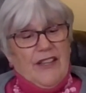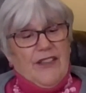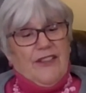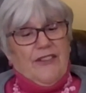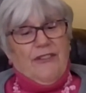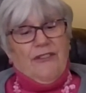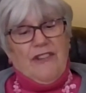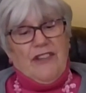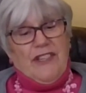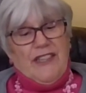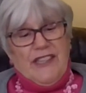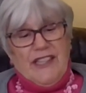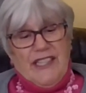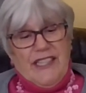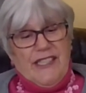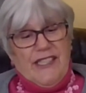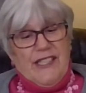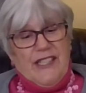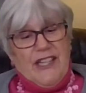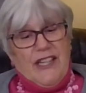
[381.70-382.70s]
The
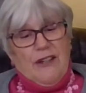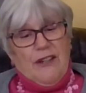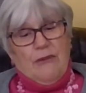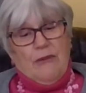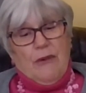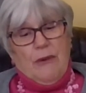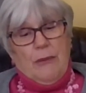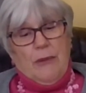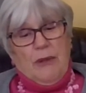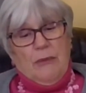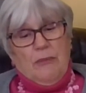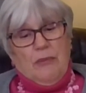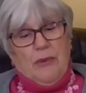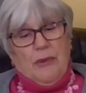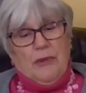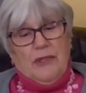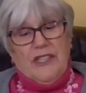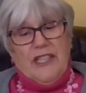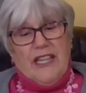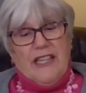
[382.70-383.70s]
friendly, stout woman
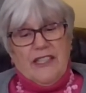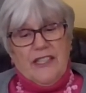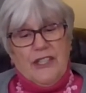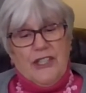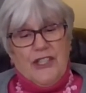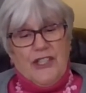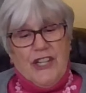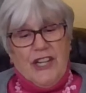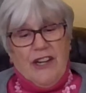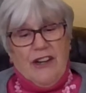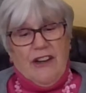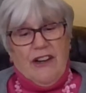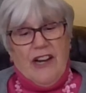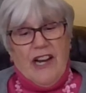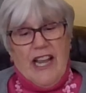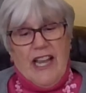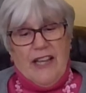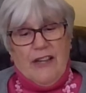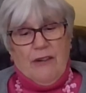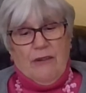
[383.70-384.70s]
pulled out a
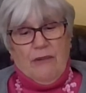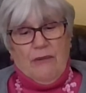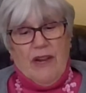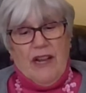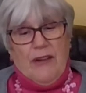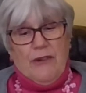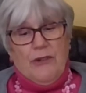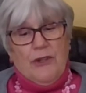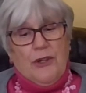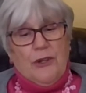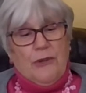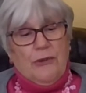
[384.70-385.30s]
chair at a round